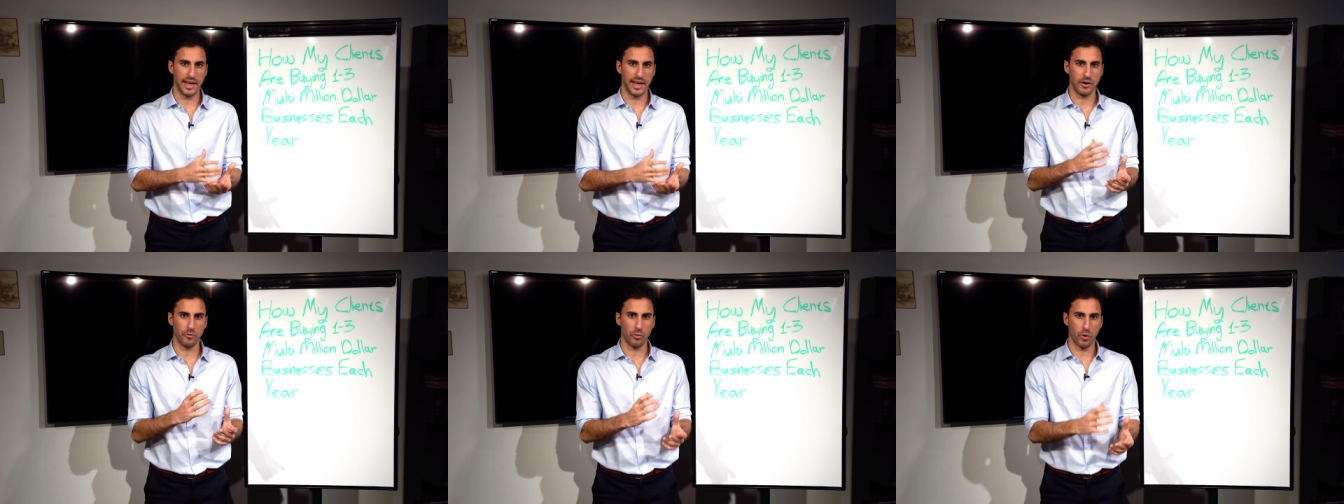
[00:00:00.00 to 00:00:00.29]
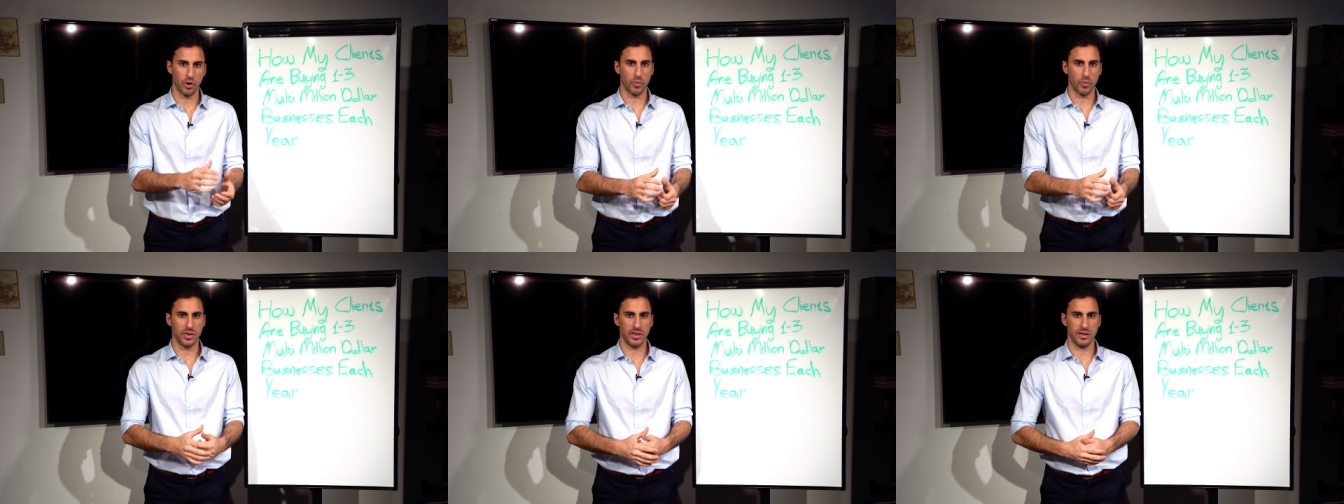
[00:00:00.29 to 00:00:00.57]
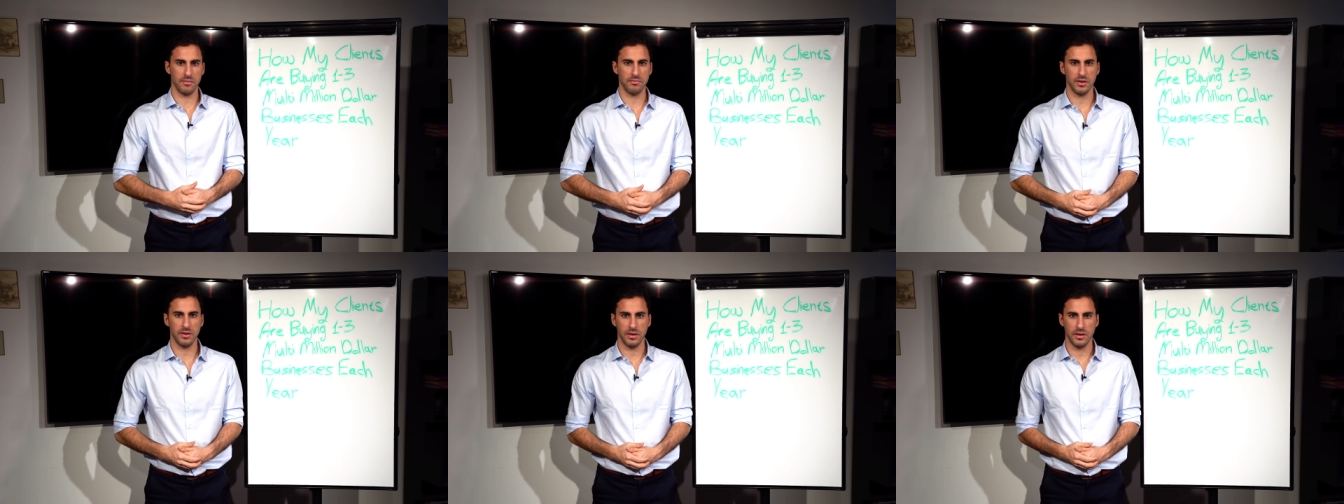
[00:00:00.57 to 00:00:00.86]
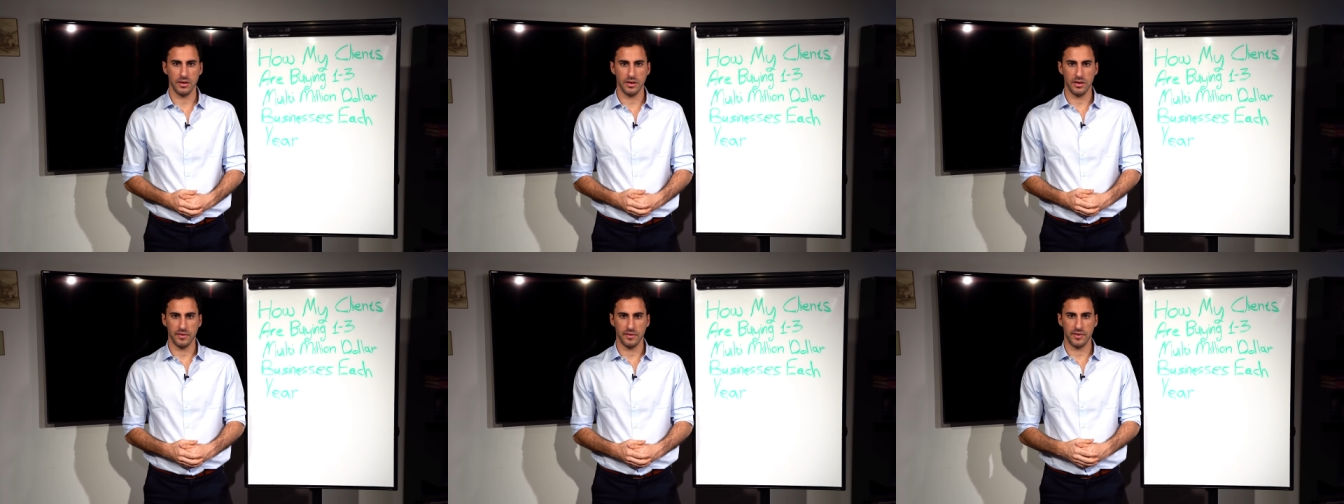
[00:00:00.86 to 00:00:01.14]
day and work with
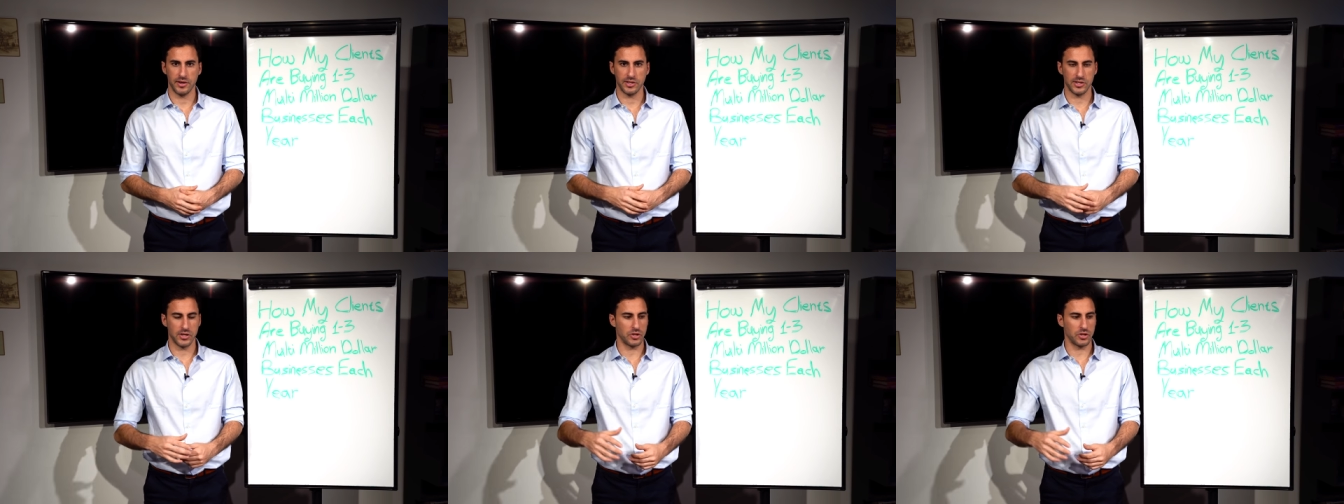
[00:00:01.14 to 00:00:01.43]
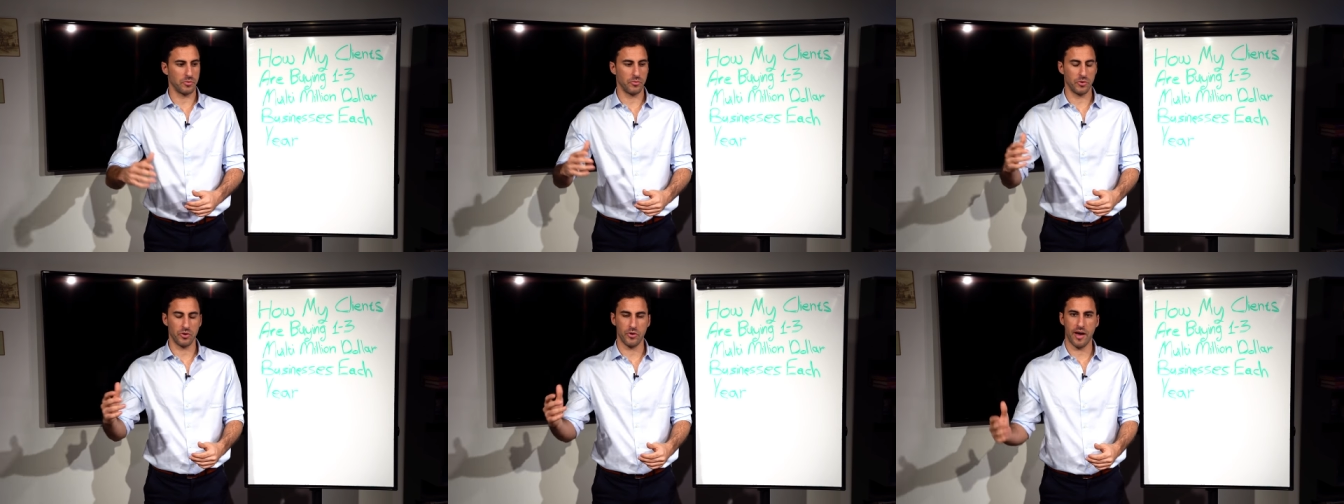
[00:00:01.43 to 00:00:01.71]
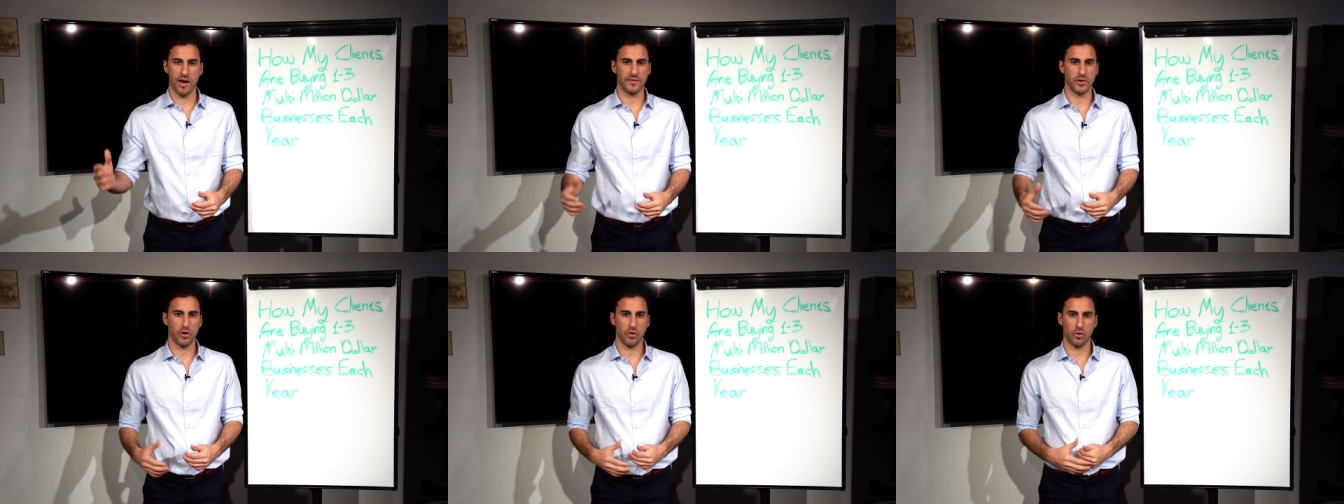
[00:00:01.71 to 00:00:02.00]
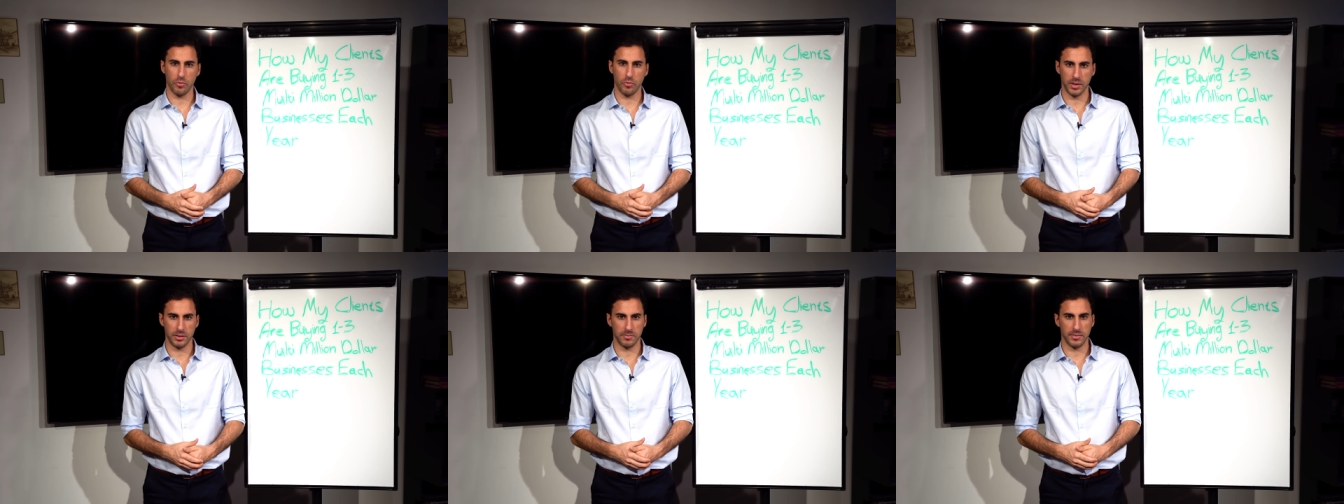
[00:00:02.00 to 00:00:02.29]
him versus someone who have
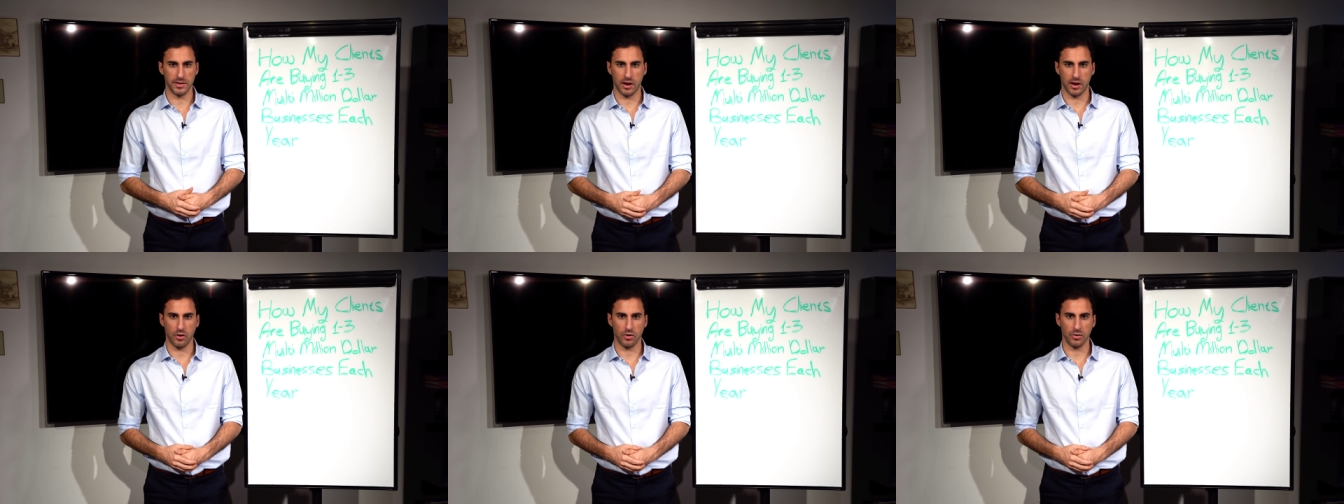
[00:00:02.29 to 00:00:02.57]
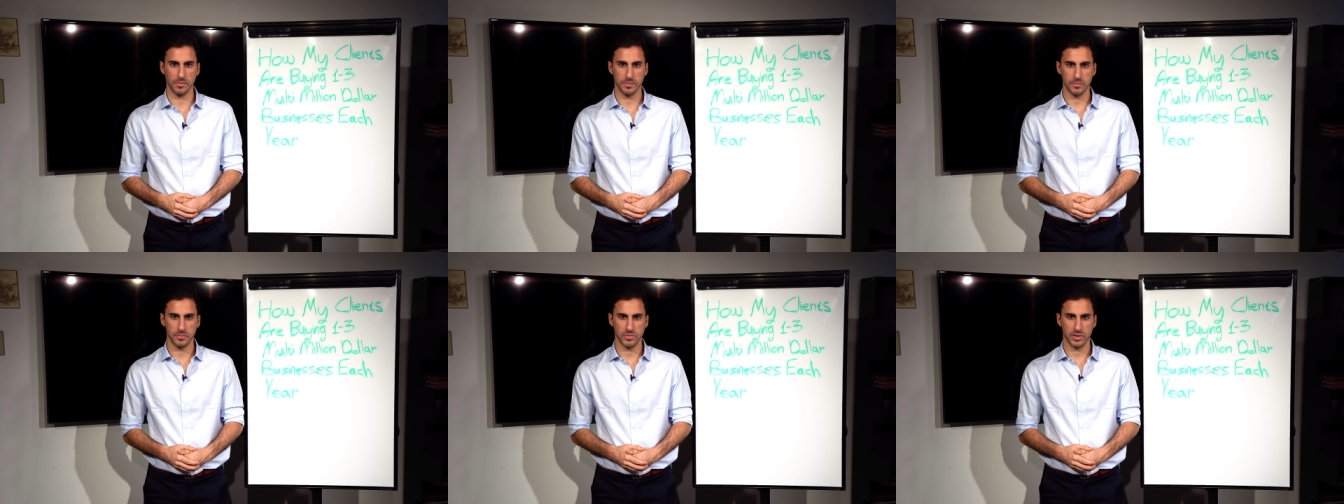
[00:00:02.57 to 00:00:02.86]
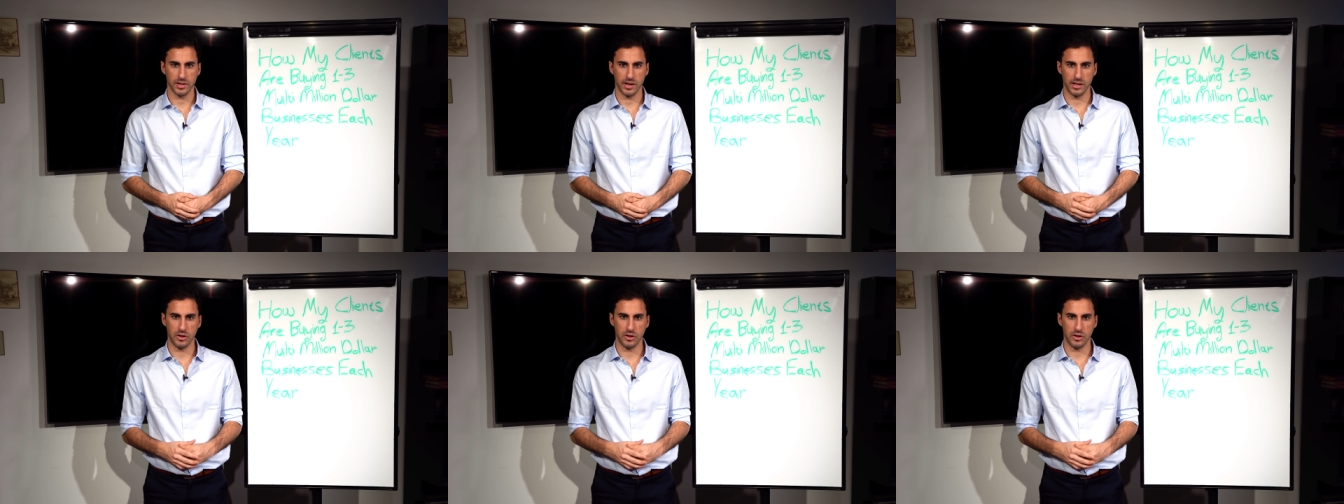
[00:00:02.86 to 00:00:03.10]
no commitment at all.